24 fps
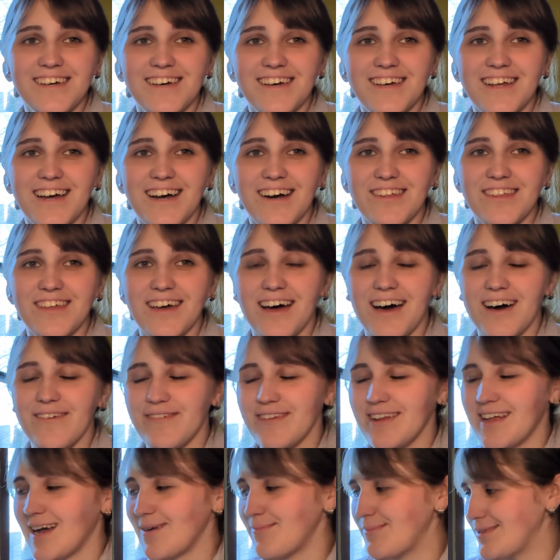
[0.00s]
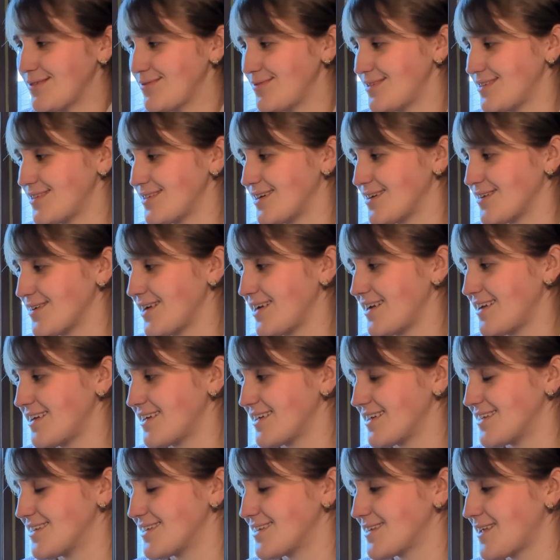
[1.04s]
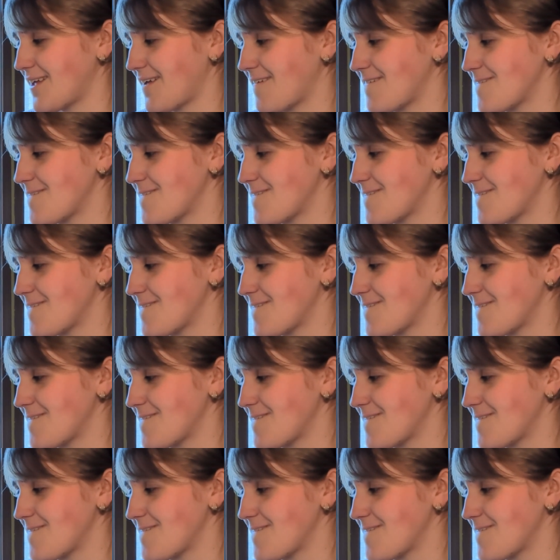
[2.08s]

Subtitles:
and how that often happens with songwriting because